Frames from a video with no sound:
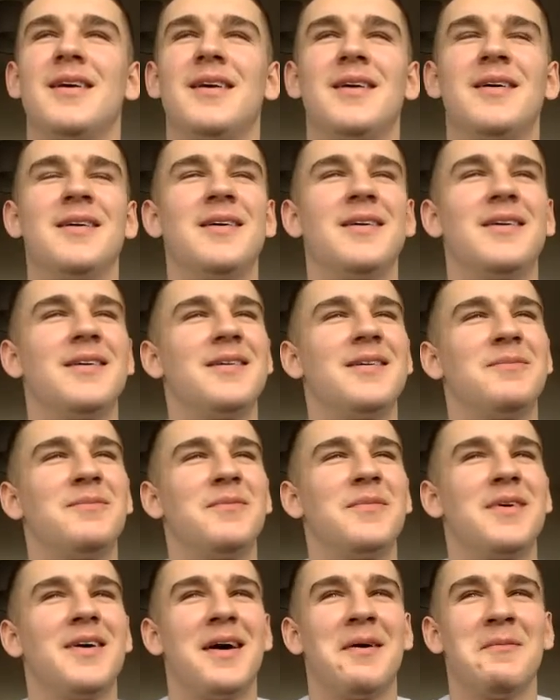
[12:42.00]
I'm
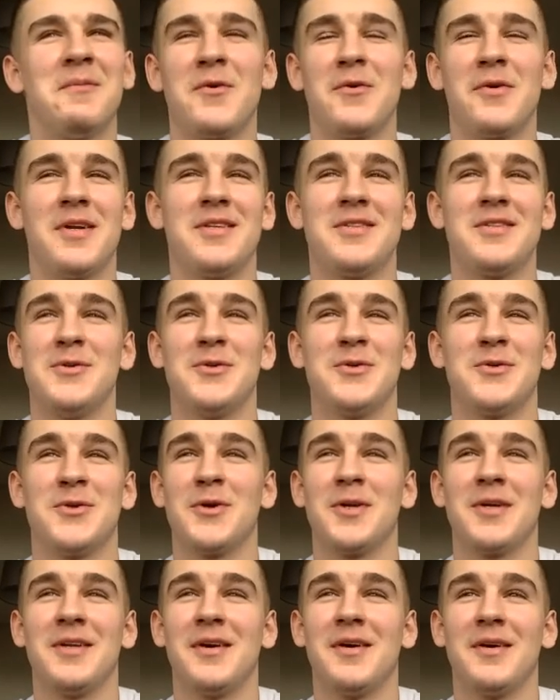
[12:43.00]
not really too
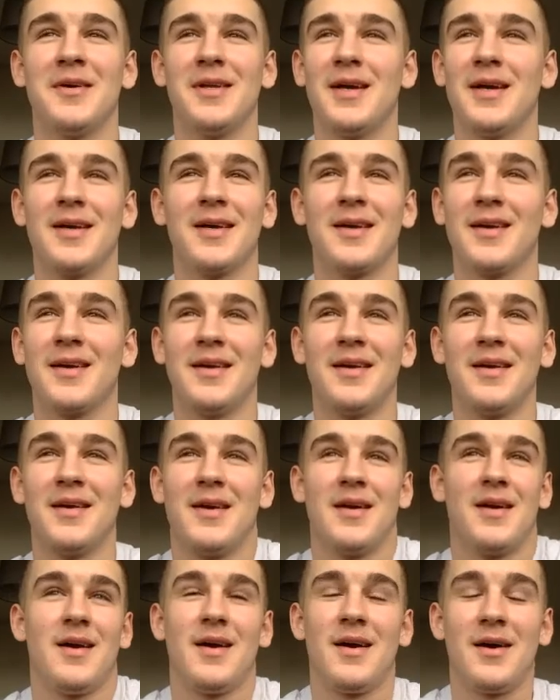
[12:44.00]
sure. Like
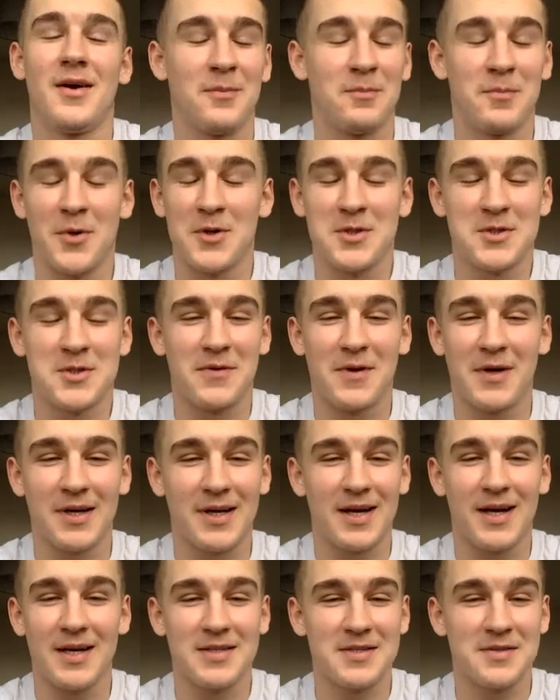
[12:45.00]
most of our
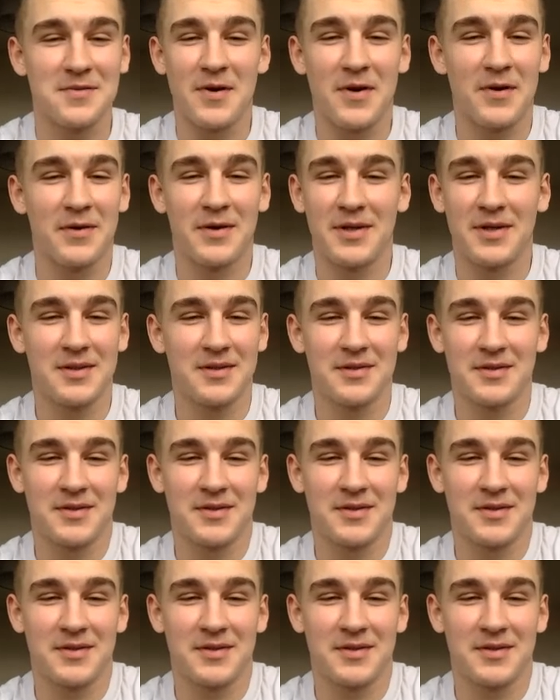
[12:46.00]
guys are very